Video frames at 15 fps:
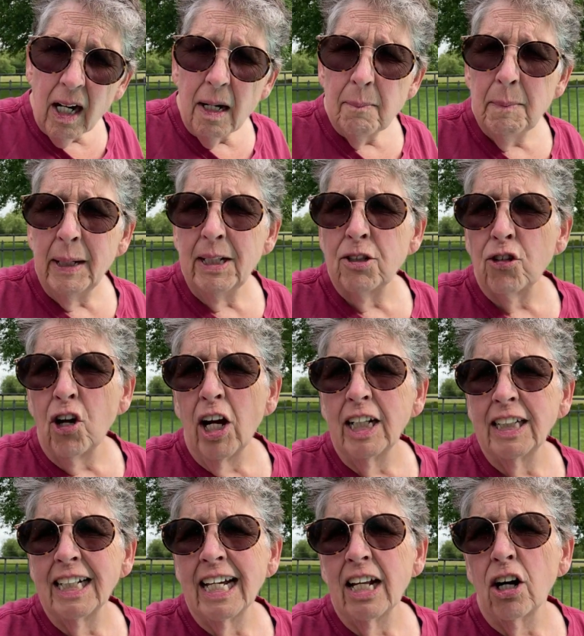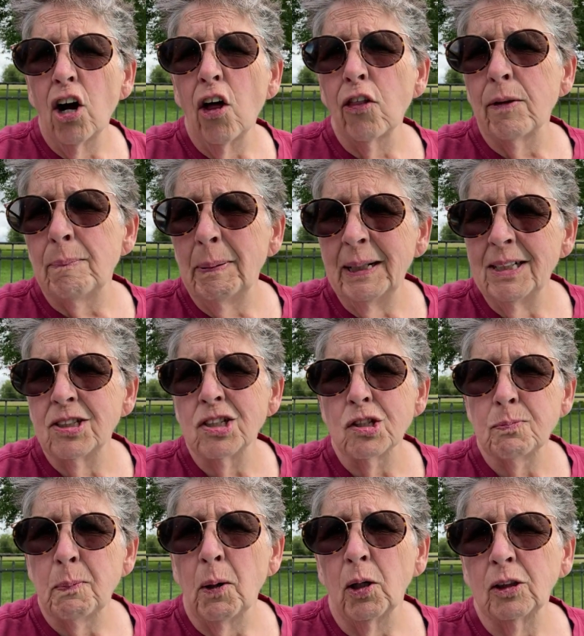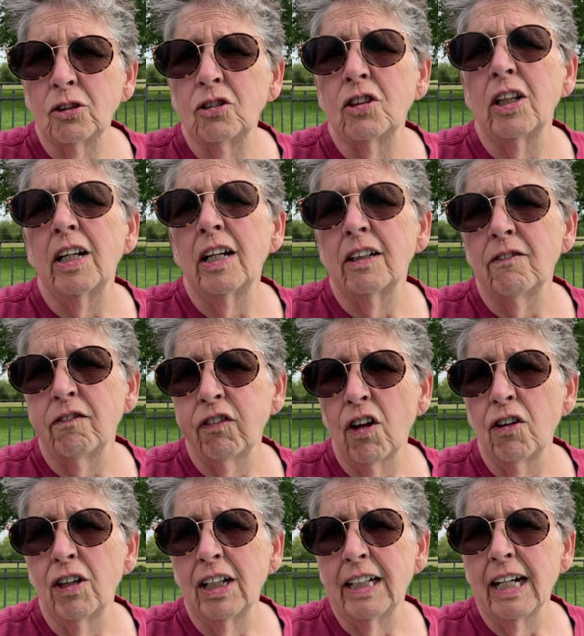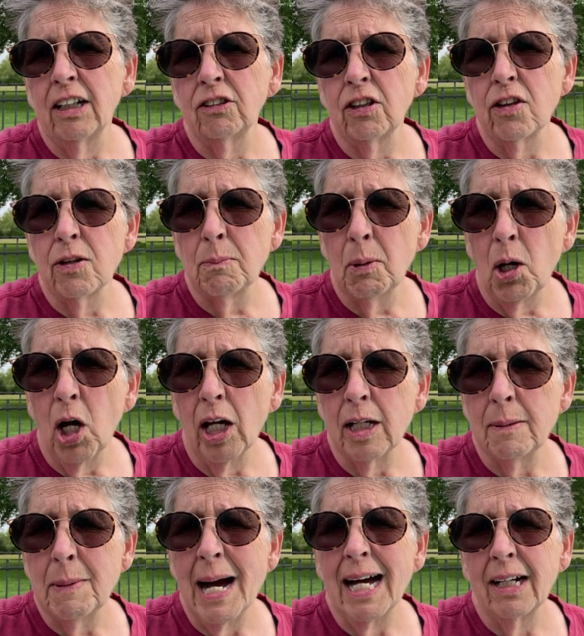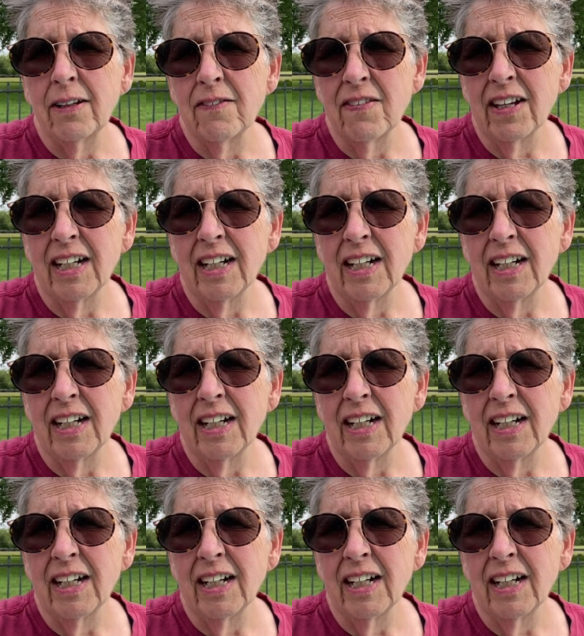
me trying to get all the pieces parts that had floated down to the bottom out of